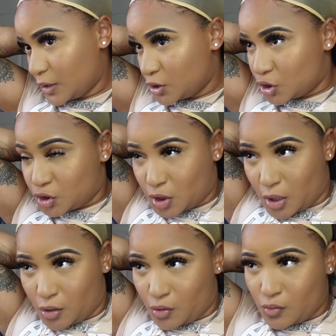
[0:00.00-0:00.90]

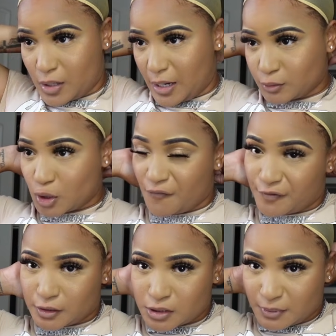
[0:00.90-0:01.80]
So I was
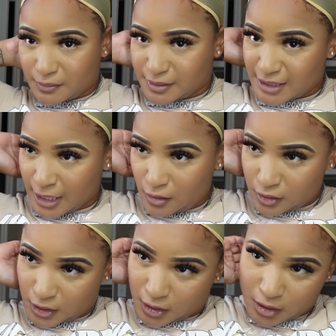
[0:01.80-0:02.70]
offered to be the
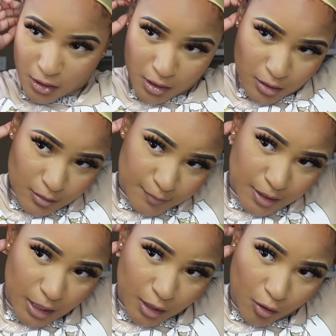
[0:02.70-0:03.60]
battalion
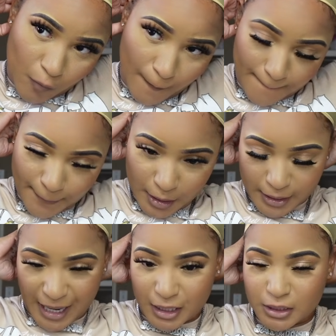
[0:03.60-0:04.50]
PAO,
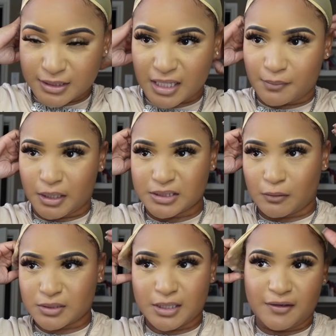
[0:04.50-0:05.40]
but I couldn't take it because I
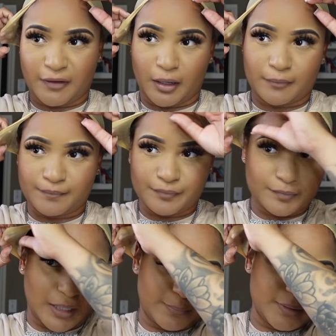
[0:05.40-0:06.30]
was leaving,
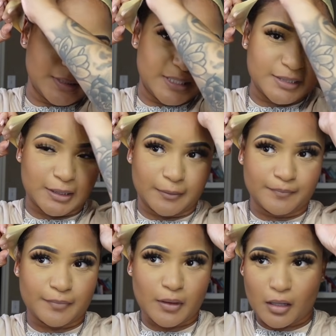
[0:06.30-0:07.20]
like PCSing.
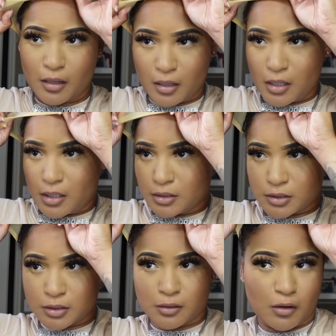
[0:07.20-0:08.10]

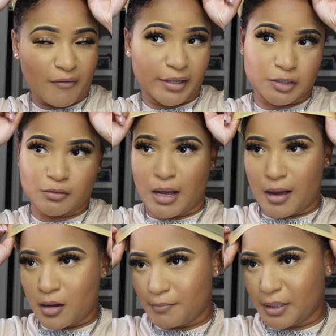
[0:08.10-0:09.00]
So, all right. So,
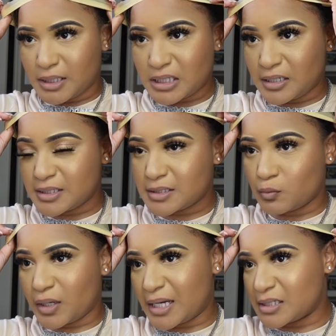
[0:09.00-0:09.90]
because this
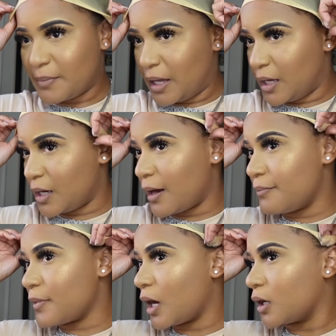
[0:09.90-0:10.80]
wig has a bang,
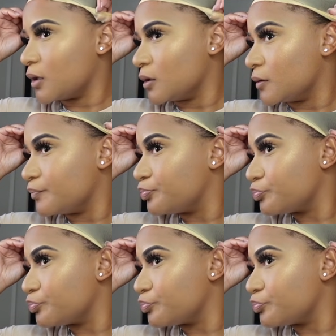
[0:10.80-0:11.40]
I'm not gonna